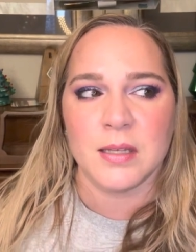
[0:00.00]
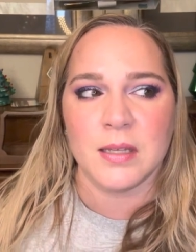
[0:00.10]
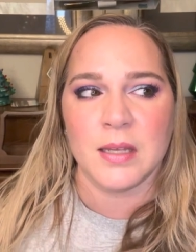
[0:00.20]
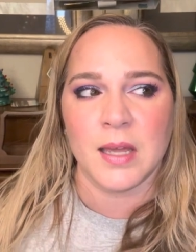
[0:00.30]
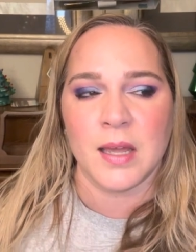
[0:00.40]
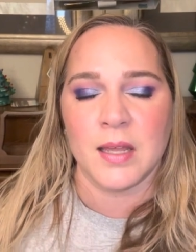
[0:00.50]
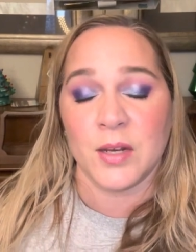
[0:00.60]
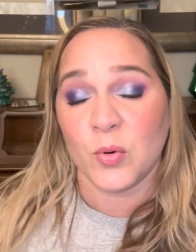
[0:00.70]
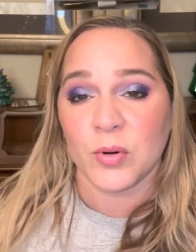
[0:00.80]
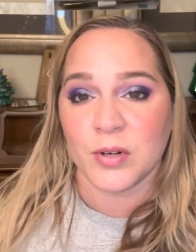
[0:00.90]
uh, in
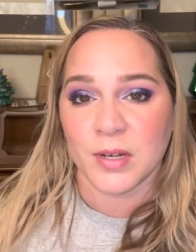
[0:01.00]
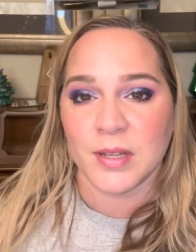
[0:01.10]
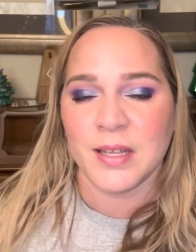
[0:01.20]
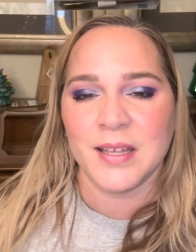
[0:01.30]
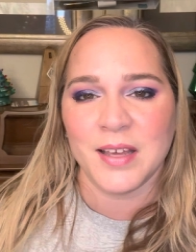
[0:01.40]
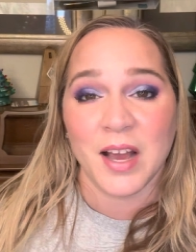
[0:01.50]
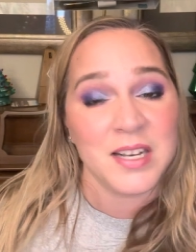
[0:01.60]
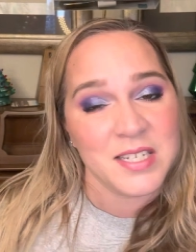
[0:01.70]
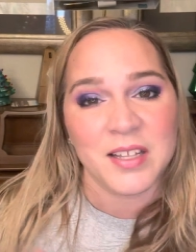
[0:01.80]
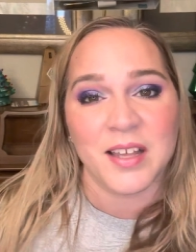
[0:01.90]
order to
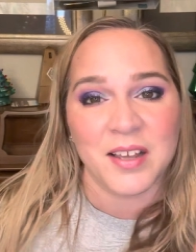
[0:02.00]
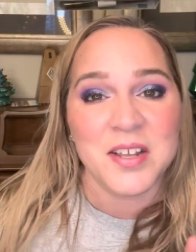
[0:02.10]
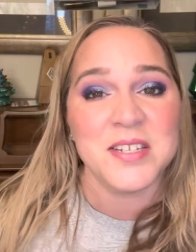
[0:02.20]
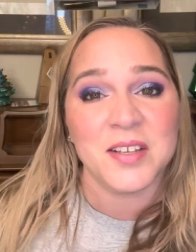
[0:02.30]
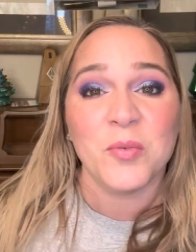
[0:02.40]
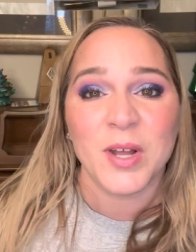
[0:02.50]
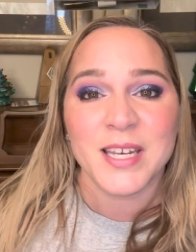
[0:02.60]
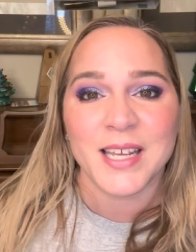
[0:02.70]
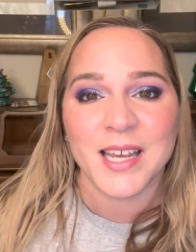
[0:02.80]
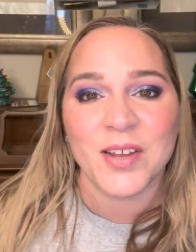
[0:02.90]
until until one
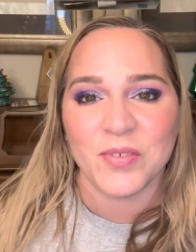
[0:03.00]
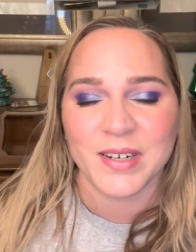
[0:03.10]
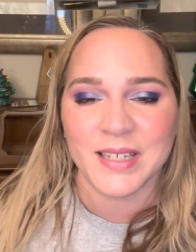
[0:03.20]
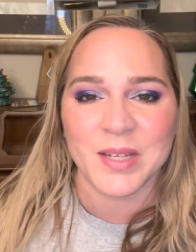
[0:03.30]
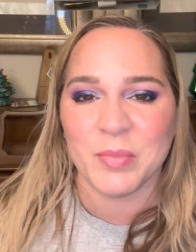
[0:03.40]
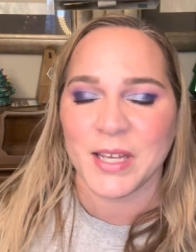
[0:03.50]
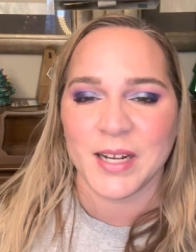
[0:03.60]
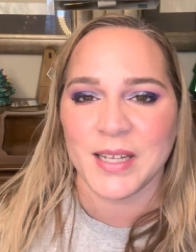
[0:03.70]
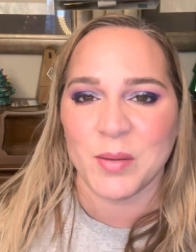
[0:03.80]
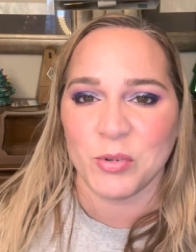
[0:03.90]
day I finally hit pan
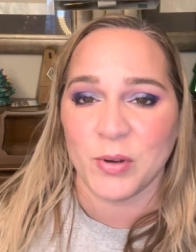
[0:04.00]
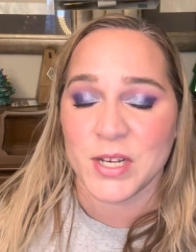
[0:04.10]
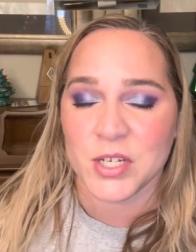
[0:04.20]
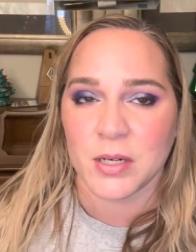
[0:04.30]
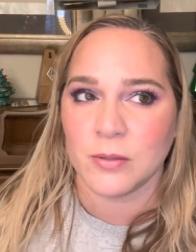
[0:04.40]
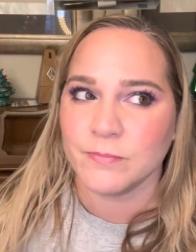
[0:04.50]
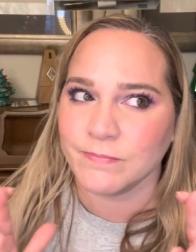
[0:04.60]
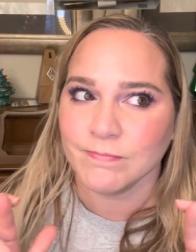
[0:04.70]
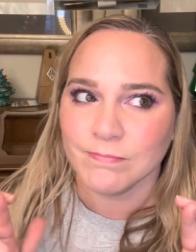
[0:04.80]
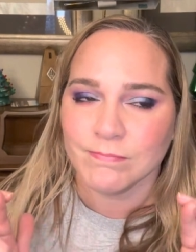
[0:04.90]
on that blue eyeshadow.
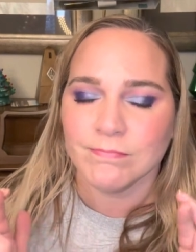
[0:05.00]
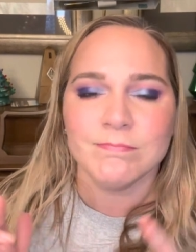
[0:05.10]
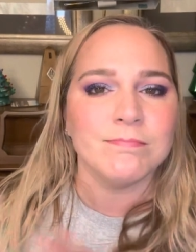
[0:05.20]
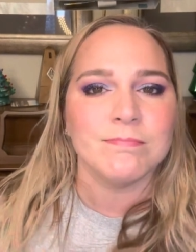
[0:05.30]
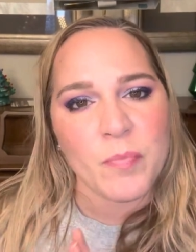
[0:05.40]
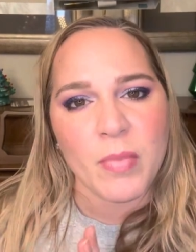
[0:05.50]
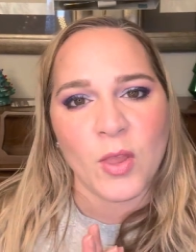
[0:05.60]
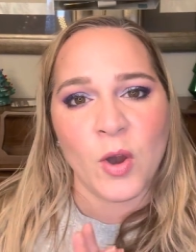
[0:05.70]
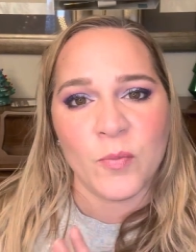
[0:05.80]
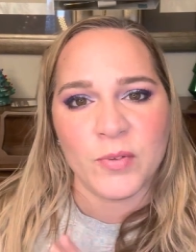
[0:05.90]

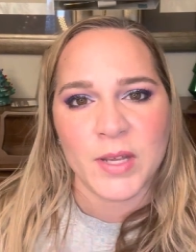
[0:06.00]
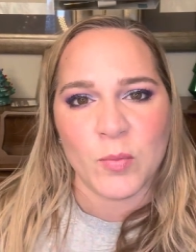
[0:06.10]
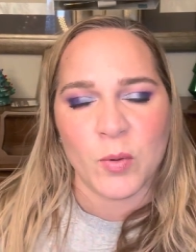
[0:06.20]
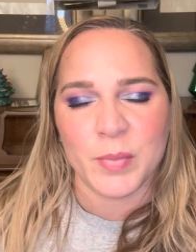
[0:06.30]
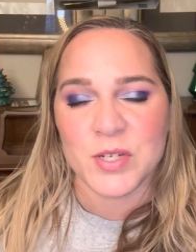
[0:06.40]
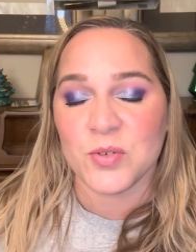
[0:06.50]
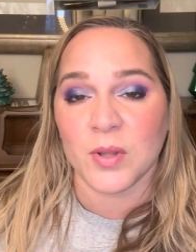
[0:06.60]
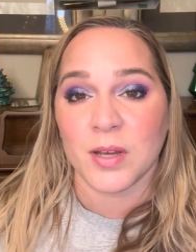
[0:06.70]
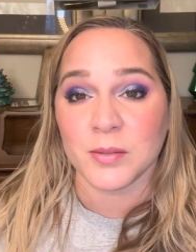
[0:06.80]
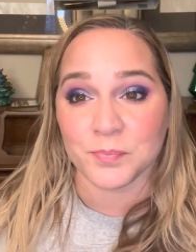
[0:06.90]
Hopefully it won't be too
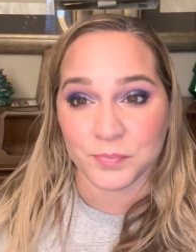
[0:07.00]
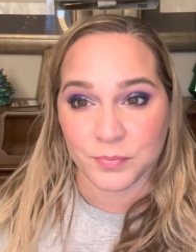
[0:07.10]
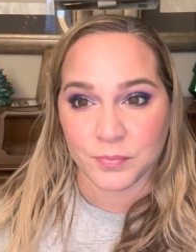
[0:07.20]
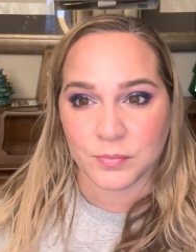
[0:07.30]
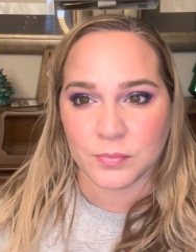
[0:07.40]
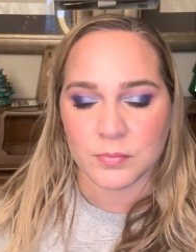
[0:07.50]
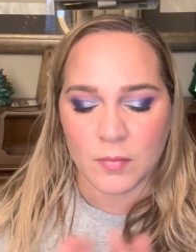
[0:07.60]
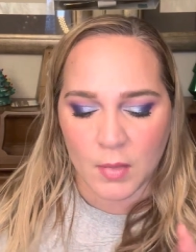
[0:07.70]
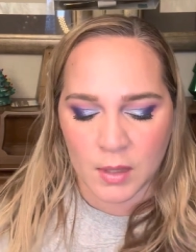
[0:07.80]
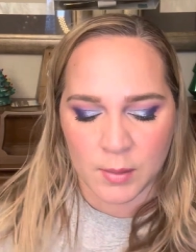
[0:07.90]
long.
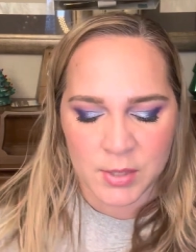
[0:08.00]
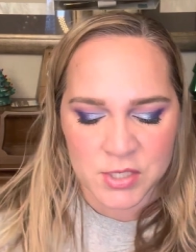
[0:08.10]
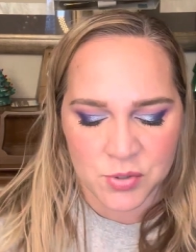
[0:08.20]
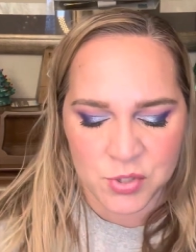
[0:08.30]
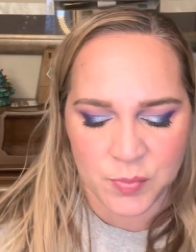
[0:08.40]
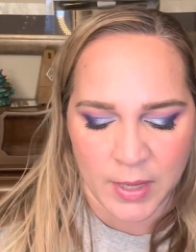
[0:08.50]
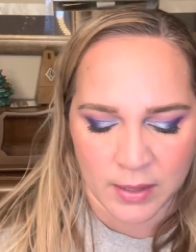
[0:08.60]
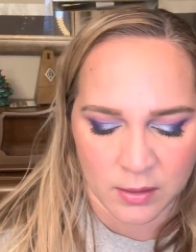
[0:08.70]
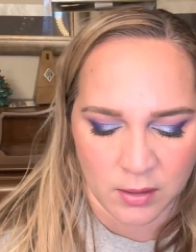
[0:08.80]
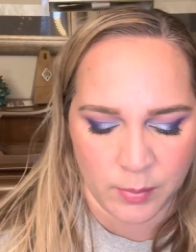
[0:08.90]
Let me scoot you back
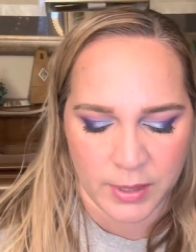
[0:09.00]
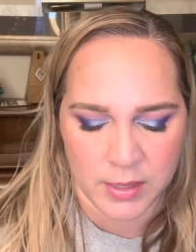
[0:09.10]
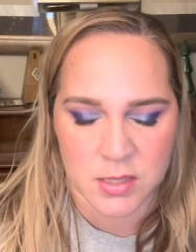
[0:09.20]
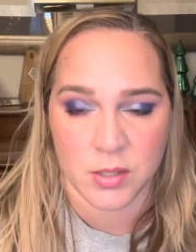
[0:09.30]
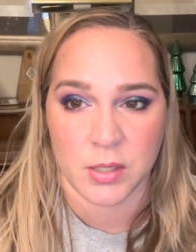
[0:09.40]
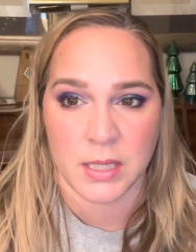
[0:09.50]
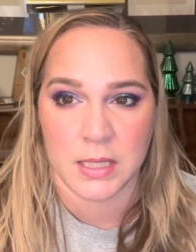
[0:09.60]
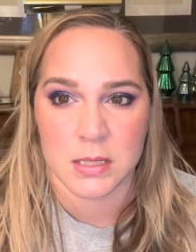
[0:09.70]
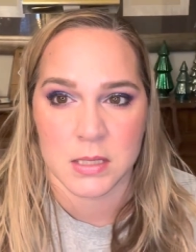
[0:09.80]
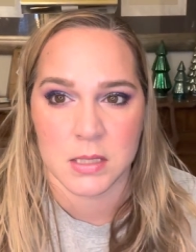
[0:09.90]
a little bit so you're
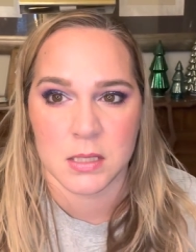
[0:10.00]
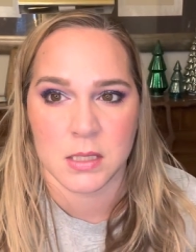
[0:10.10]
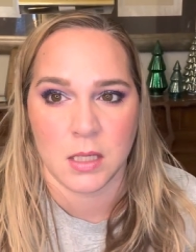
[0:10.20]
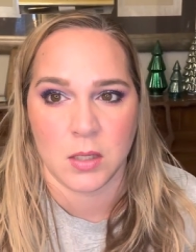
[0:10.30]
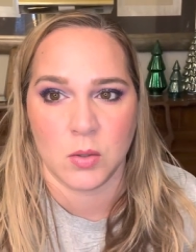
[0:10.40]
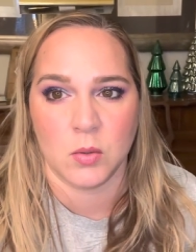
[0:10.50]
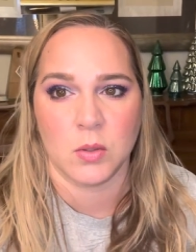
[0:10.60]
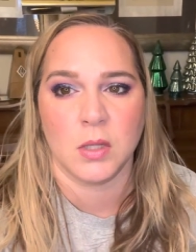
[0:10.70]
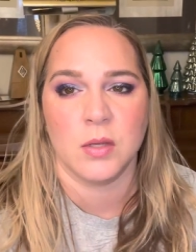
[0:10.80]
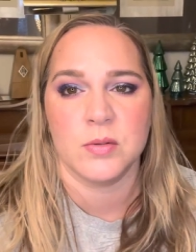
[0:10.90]
not so
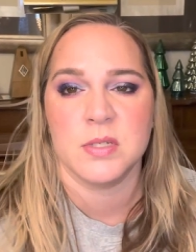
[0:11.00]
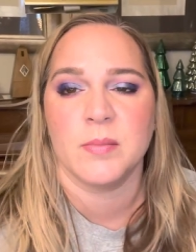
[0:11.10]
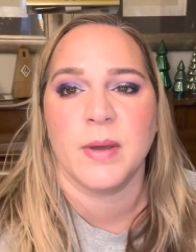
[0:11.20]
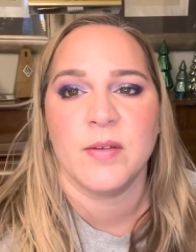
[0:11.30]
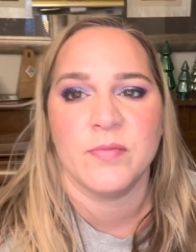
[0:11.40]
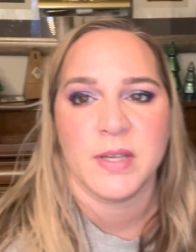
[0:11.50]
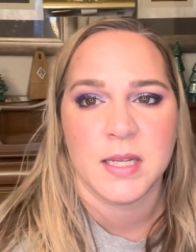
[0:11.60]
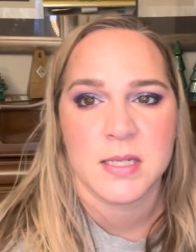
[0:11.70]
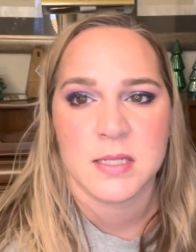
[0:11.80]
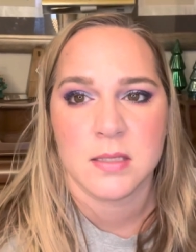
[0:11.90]
close to my
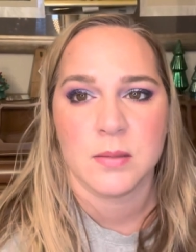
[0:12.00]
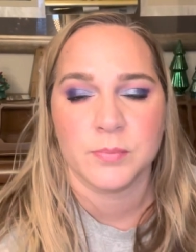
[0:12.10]
face.